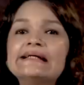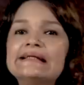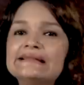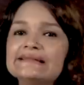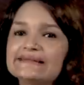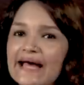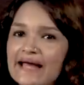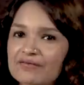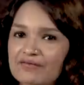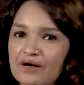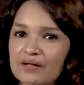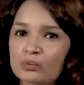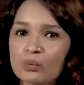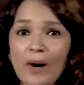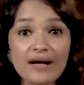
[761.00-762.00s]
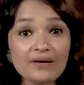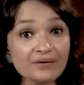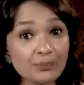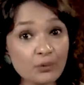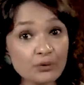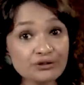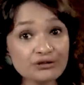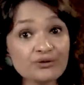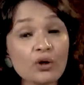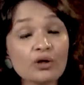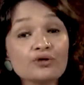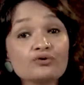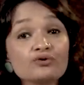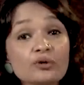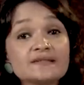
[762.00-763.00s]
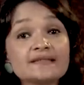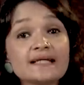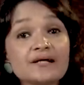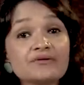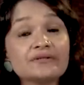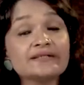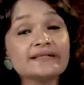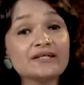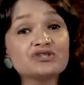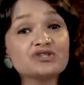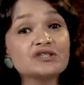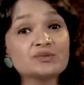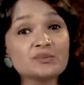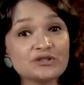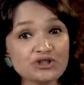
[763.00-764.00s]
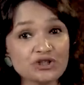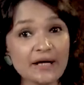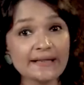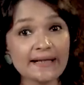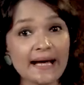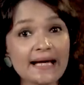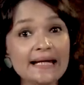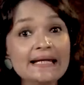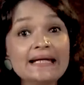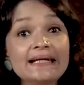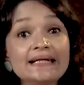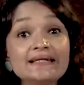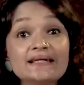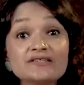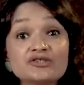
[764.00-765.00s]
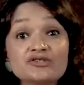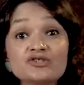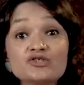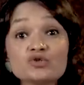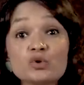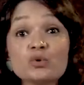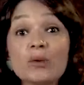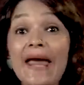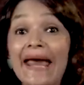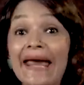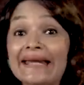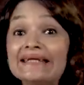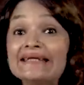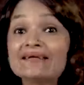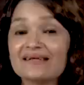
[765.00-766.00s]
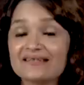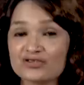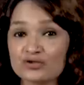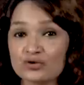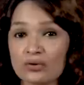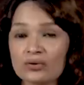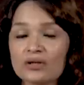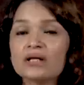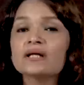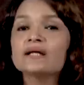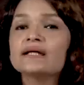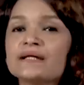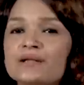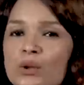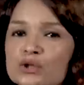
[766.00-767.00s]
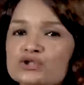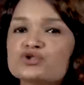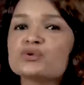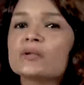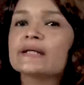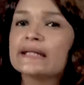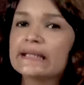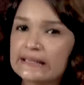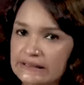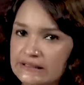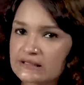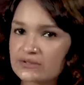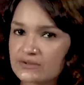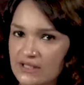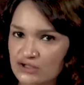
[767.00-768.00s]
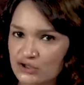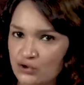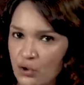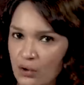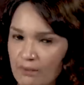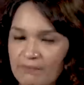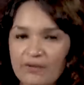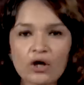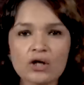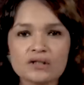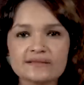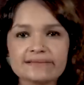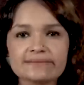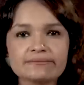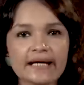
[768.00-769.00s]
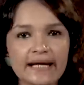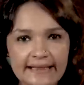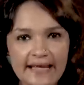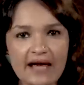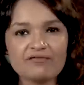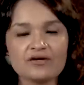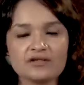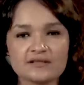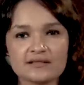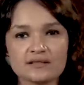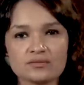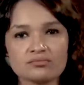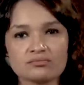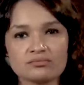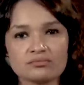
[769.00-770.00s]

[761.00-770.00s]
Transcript: In Taiwan, while reporting on cross-country tensions with China, he doesn't just go to any restaurant. He goes to an Indian restaurant because India first.